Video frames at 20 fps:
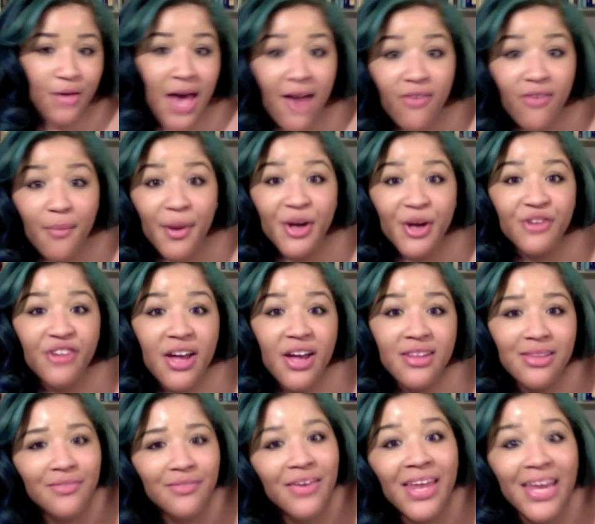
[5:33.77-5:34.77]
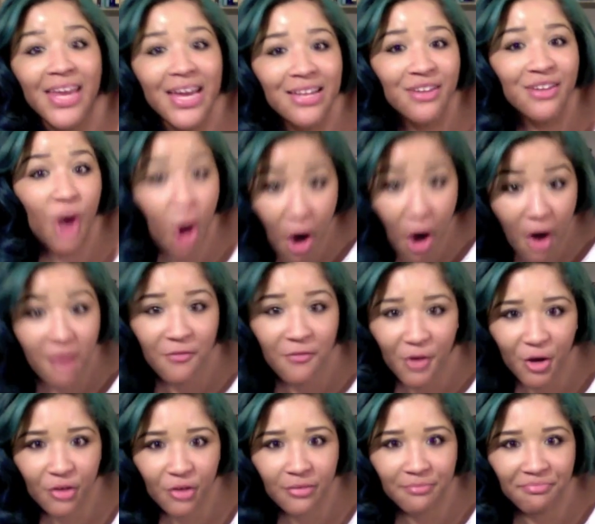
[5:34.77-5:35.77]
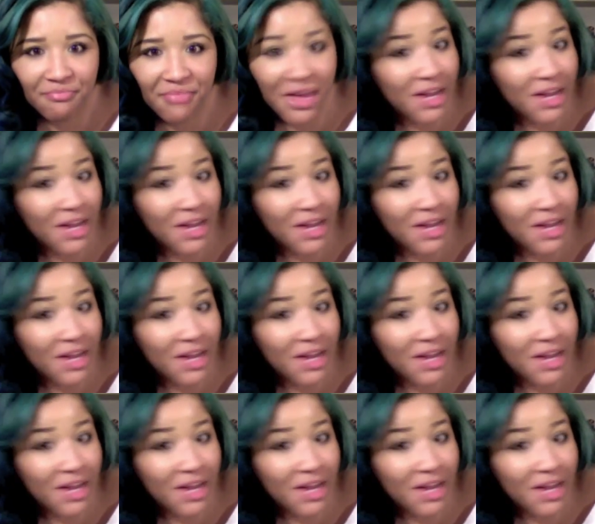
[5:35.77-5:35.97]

You have a better chance of getting into Harvard